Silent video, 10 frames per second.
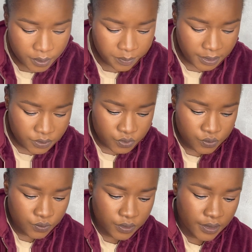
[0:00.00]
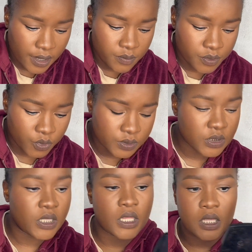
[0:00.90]
back to the eyebrows
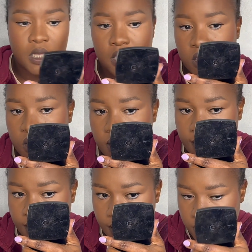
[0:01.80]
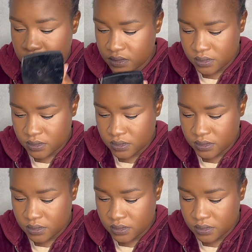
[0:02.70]
again and